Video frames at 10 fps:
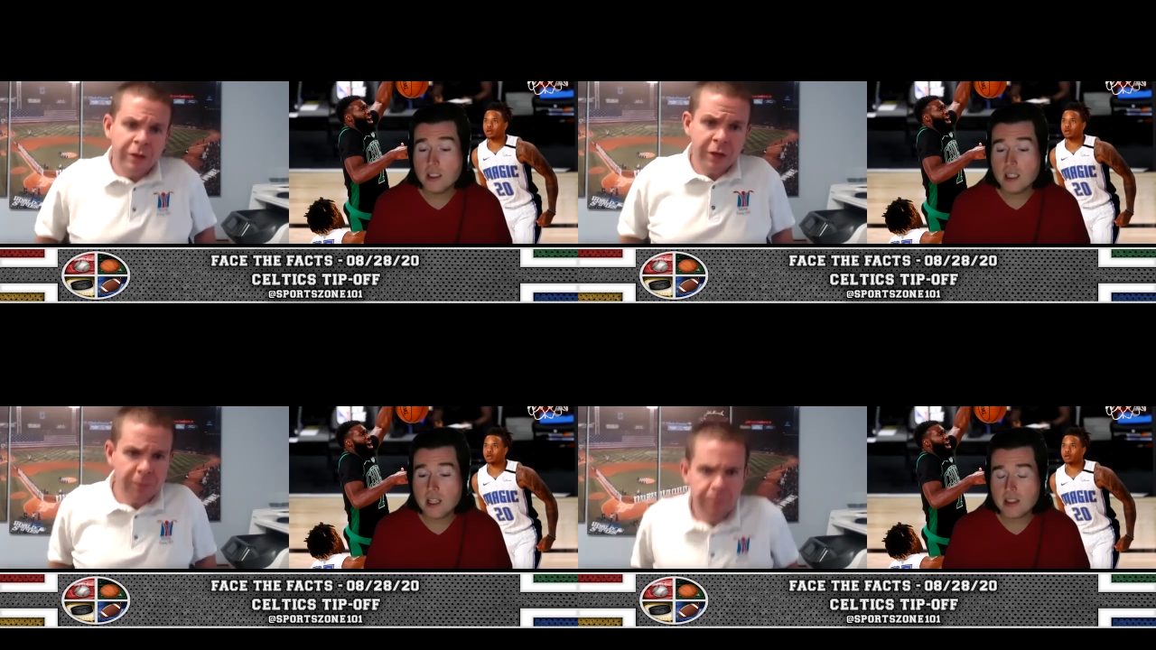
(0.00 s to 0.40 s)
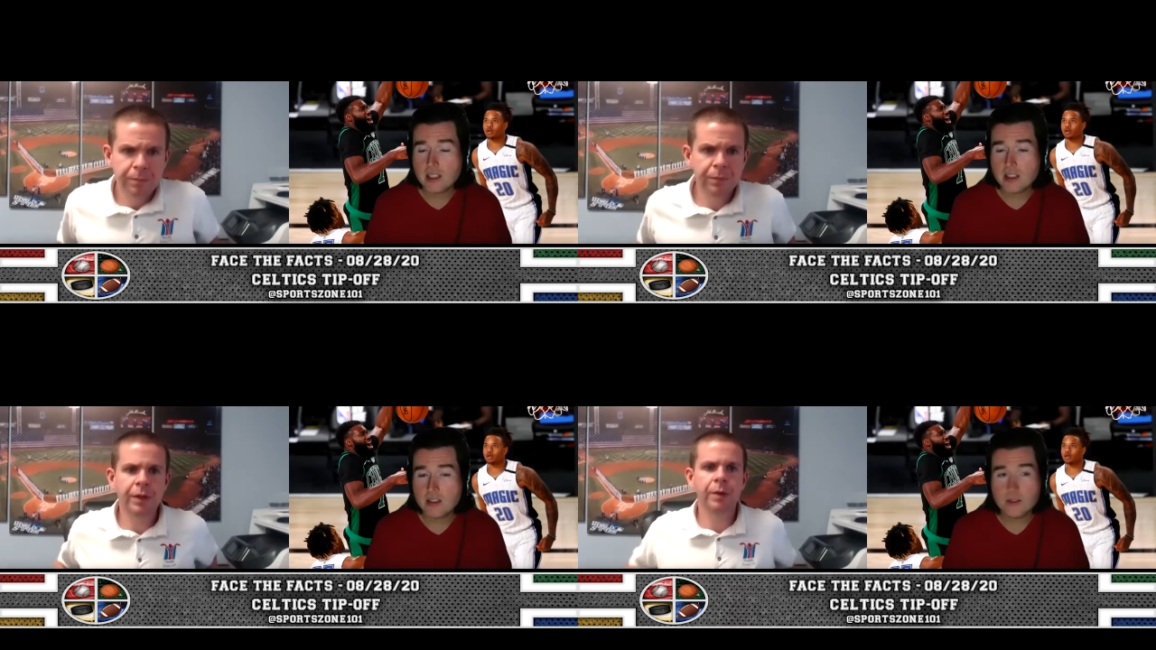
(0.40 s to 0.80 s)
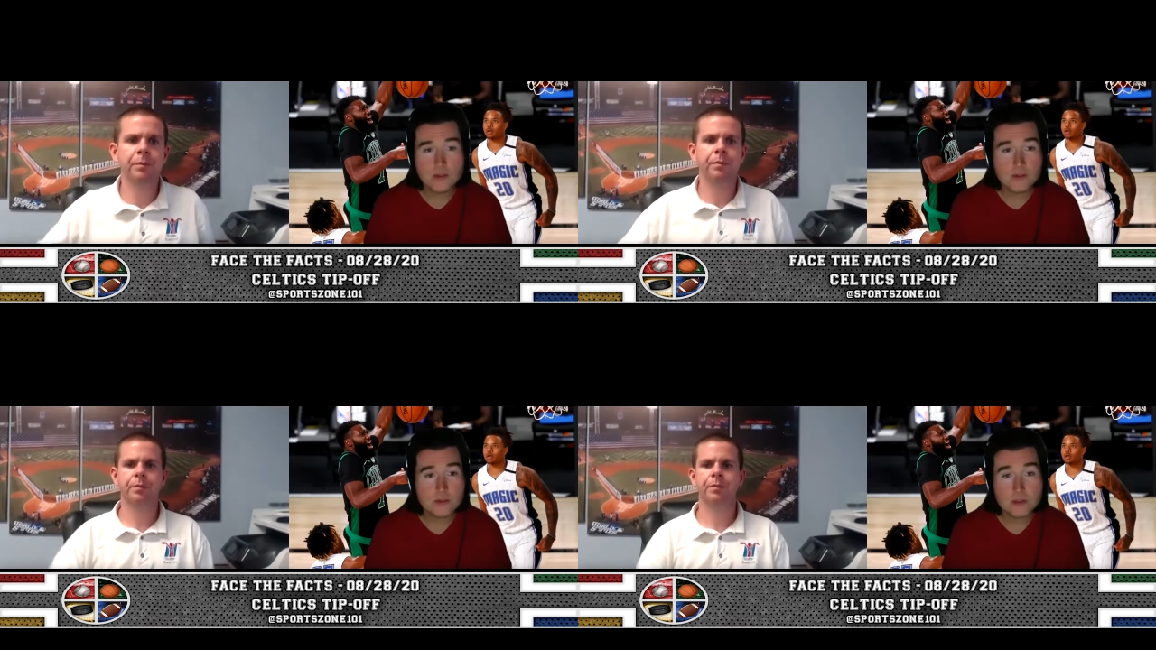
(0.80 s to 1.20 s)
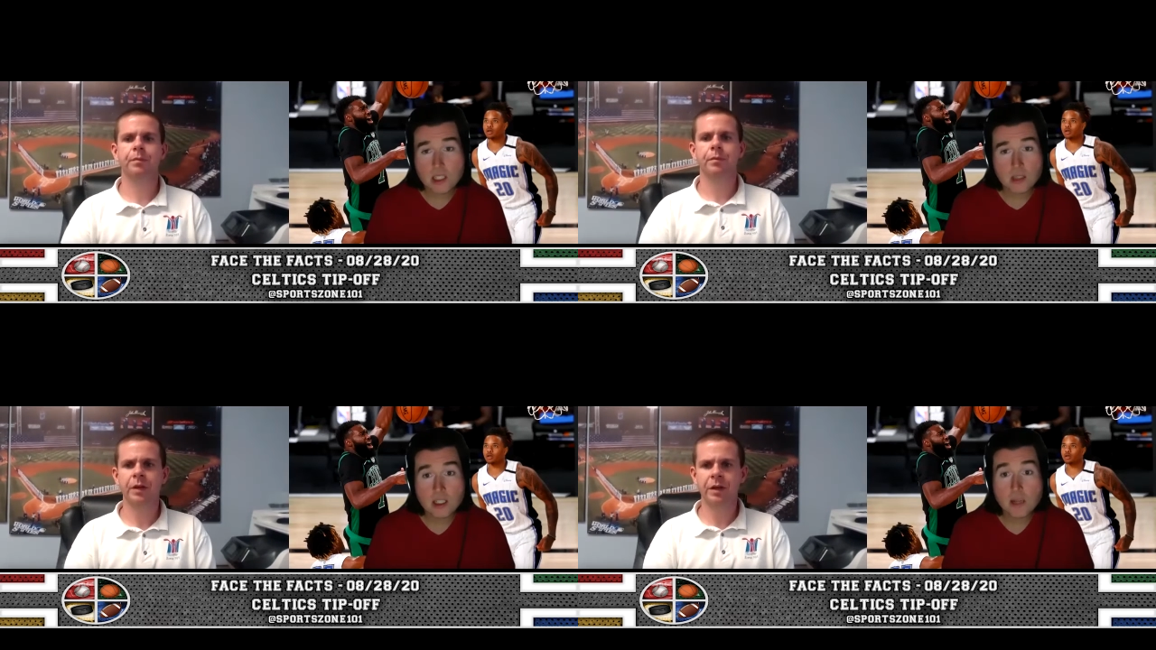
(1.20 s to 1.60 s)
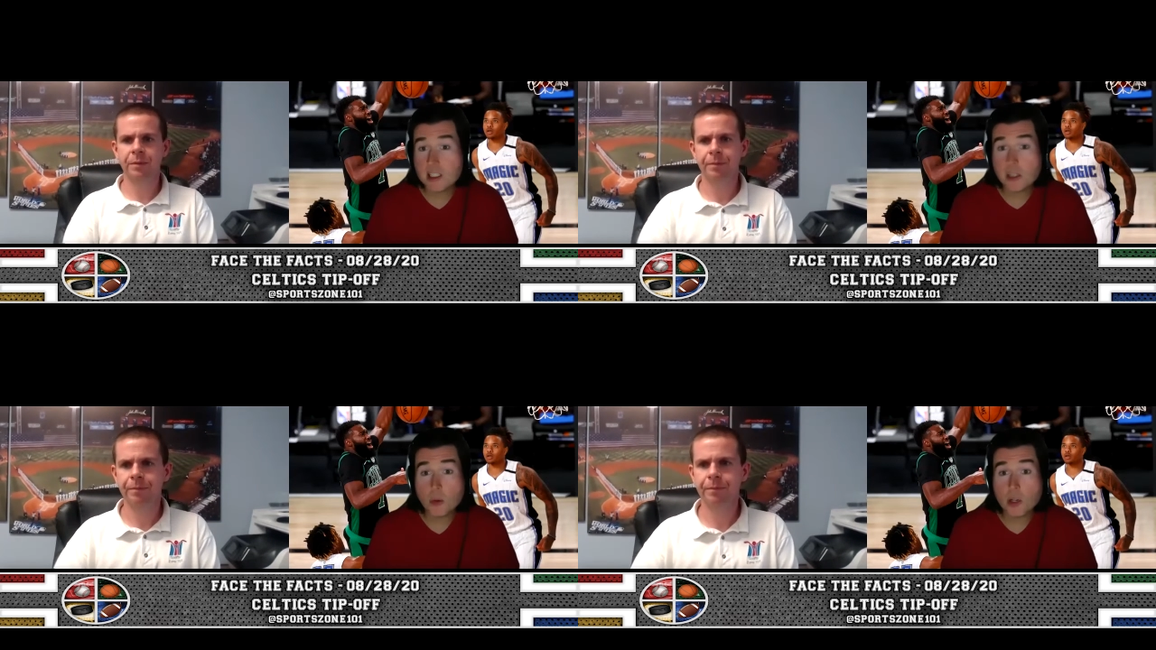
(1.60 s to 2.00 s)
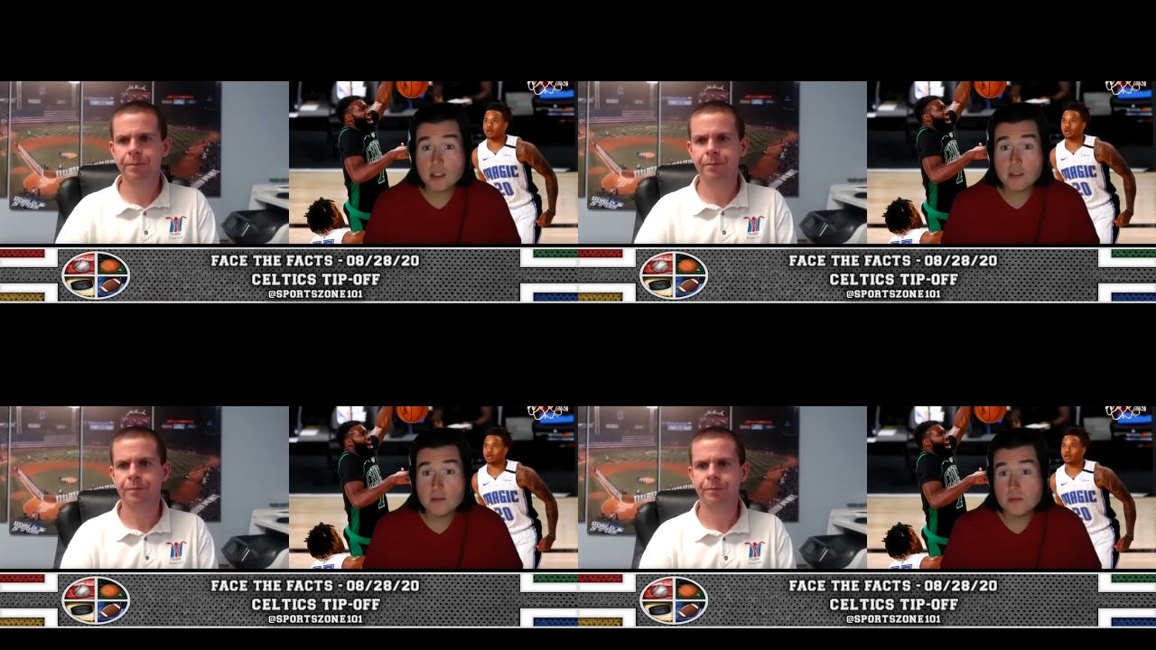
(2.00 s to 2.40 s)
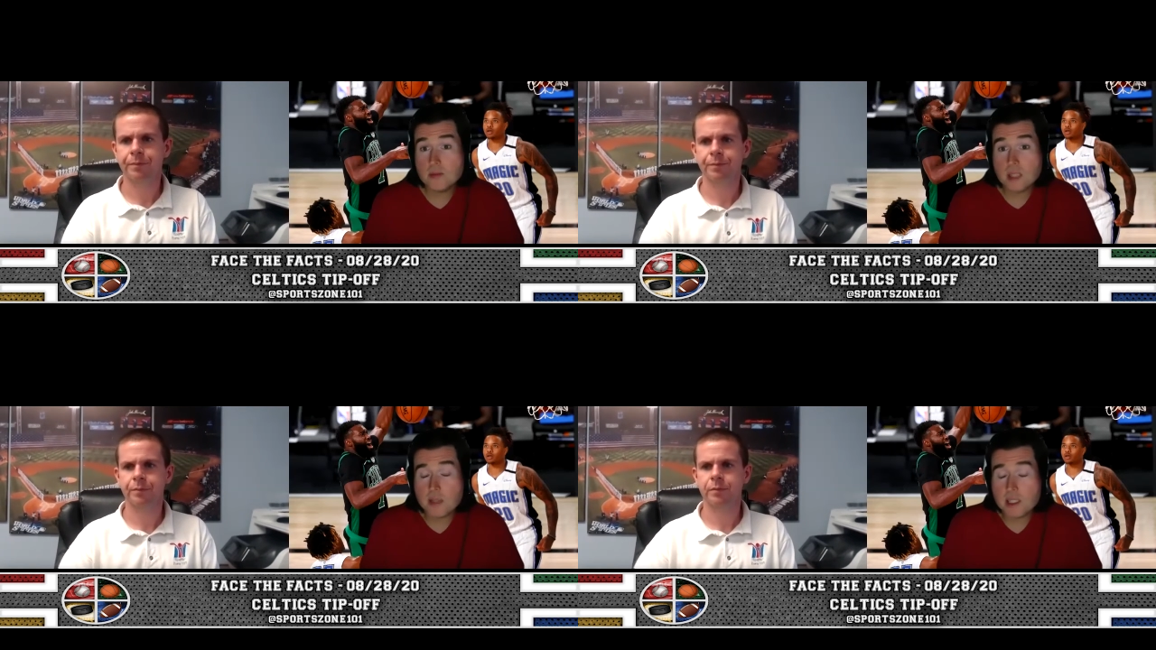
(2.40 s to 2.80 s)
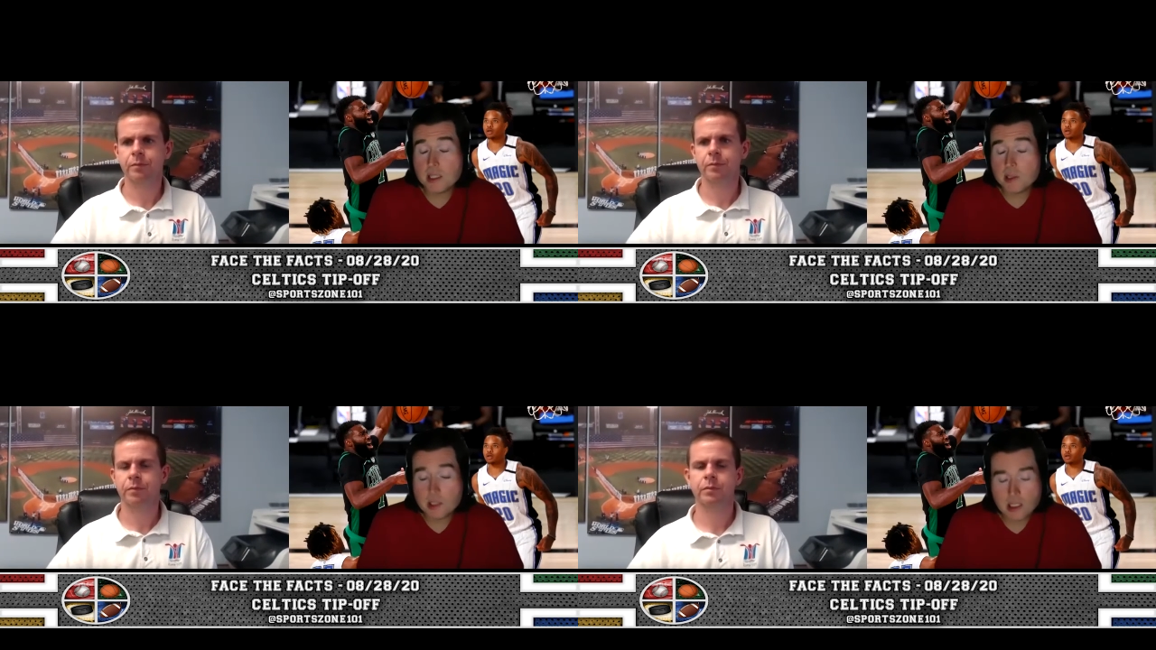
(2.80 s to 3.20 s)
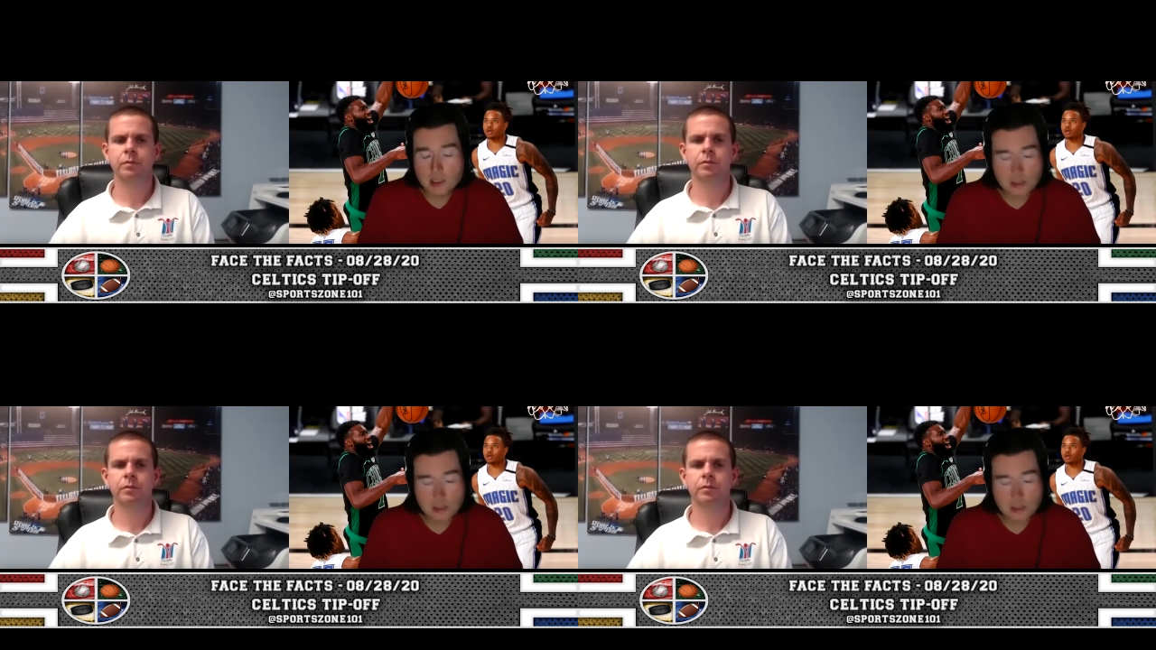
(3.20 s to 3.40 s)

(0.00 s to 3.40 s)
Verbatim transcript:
Speaker 1: They did. They, yep. Yeah, I mean they, they won it I mean, they, uh,